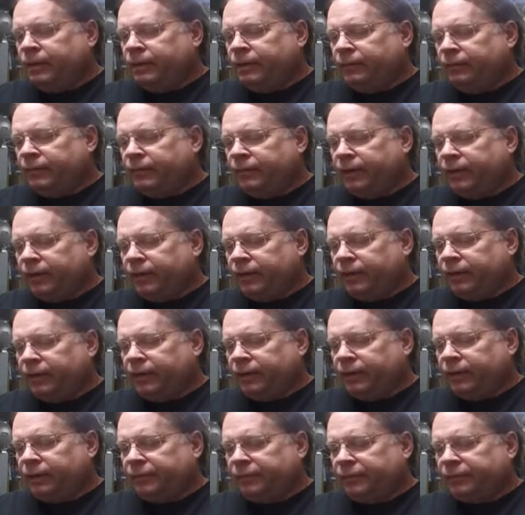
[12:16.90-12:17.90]

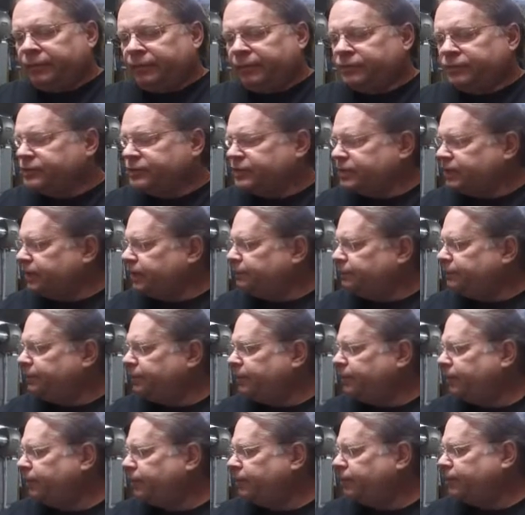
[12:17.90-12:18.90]
The third step
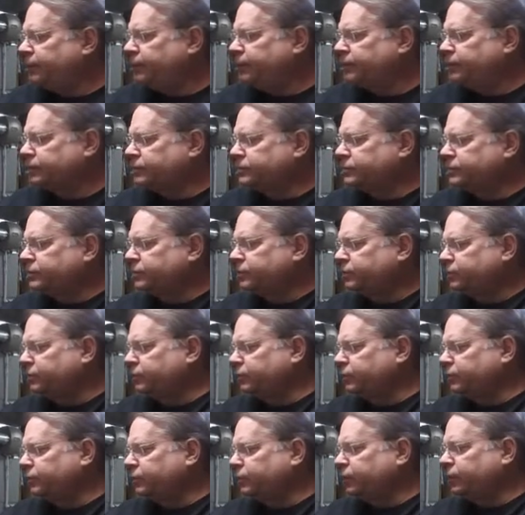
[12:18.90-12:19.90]
is
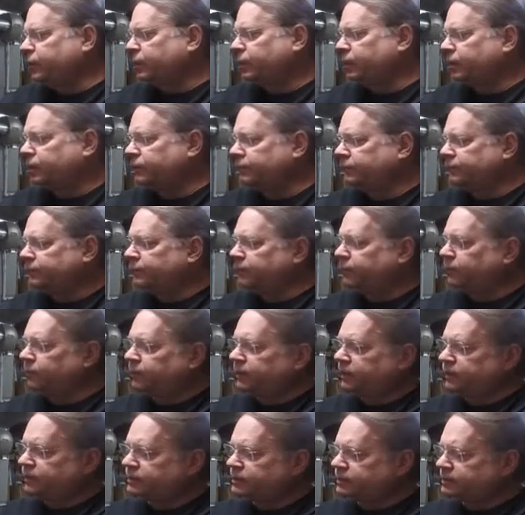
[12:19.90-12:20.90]
to full
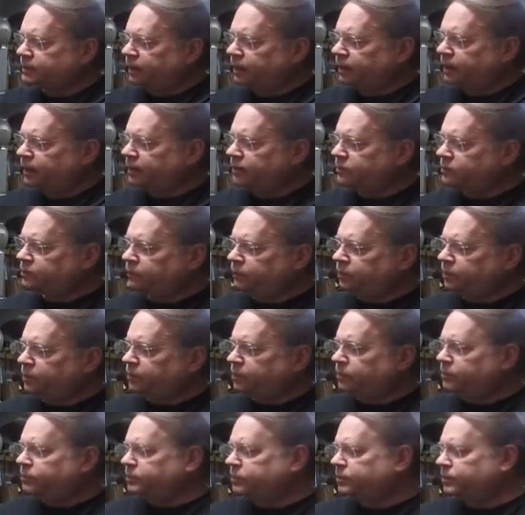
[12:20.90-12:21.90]
length size. We
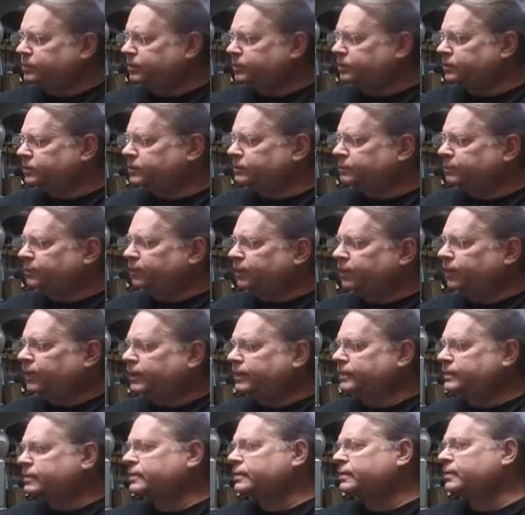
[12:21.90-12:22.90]
use this
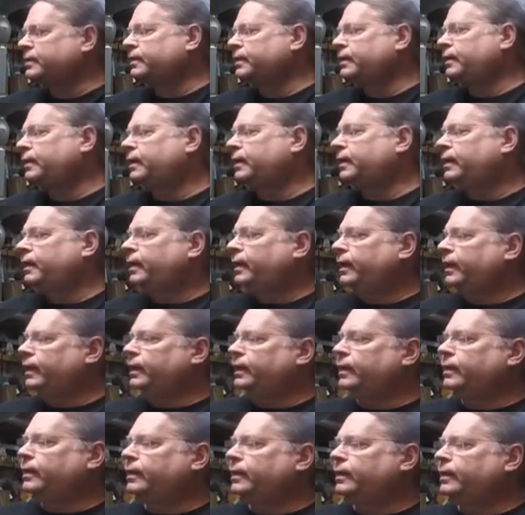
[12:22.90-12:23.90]
press
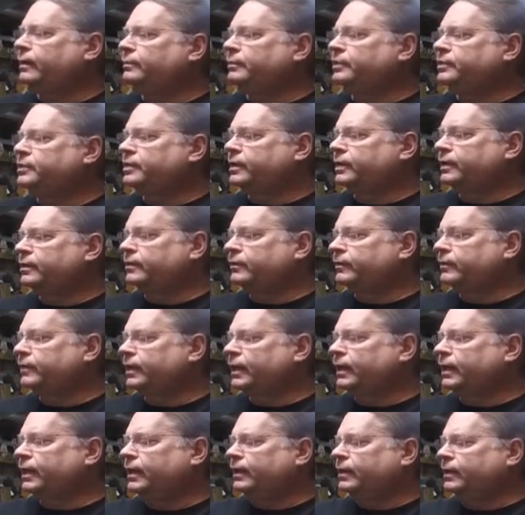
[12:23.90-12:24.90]
and a particular
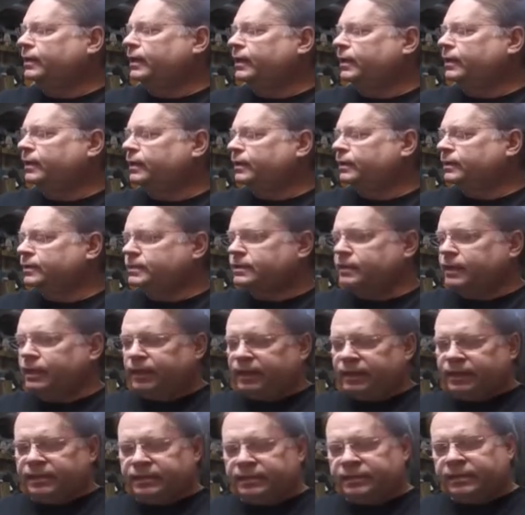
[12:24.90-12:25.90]
die. In this
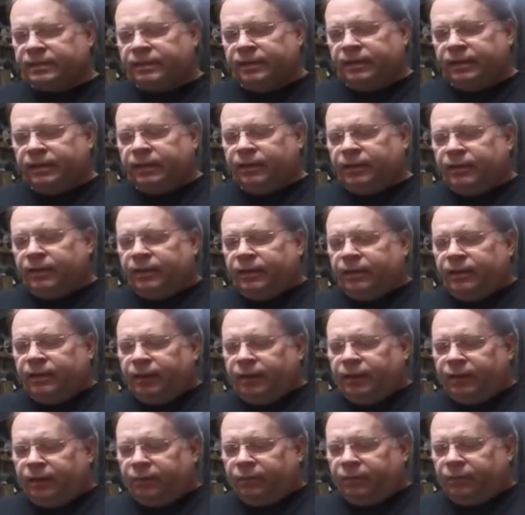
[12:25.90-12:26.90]
case,
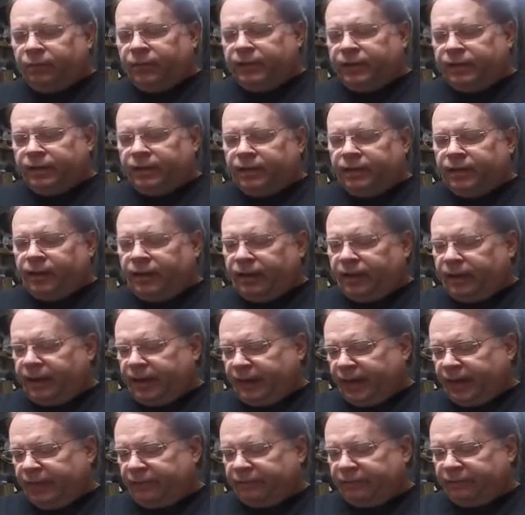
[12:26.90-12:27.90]
we did not
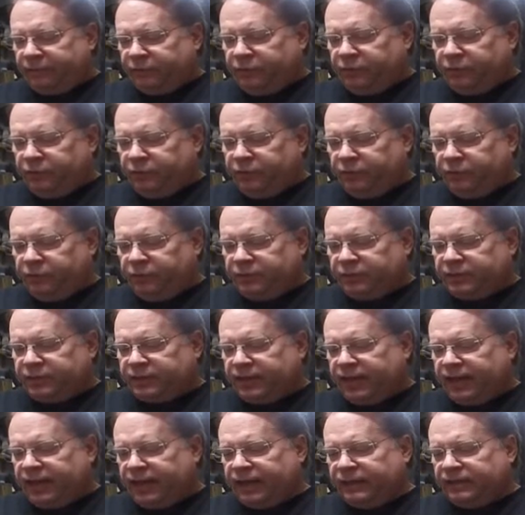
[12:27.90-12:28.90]
have to
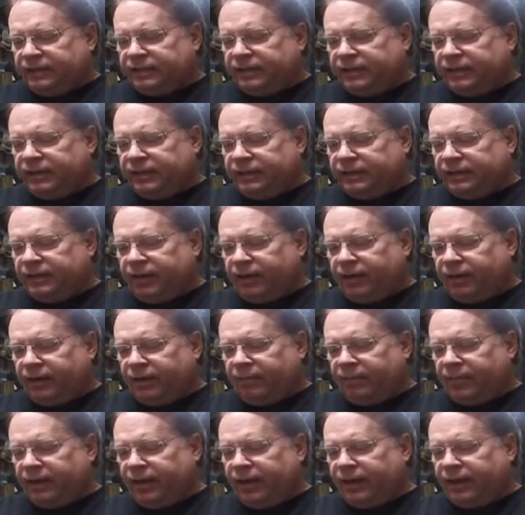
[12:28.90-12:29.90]
size the entire
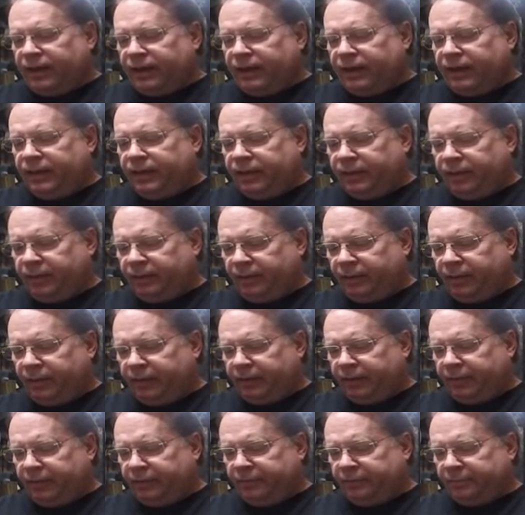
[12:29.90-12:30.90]
body,
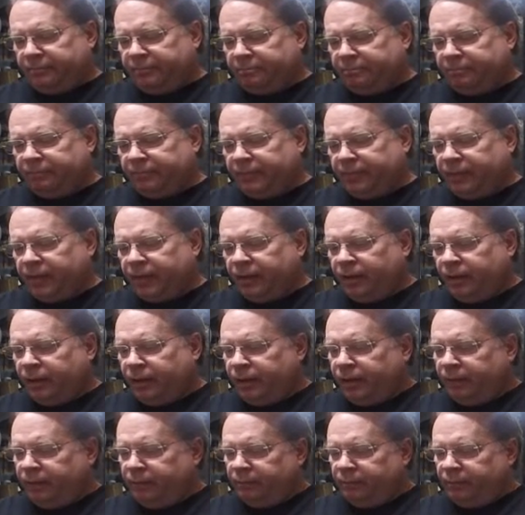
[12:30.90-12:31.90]

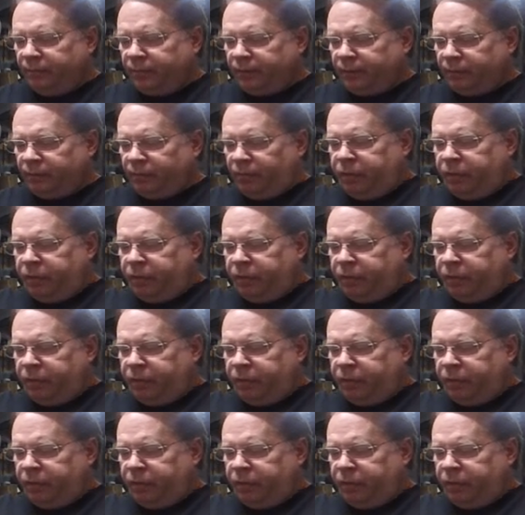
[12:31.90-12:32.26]
but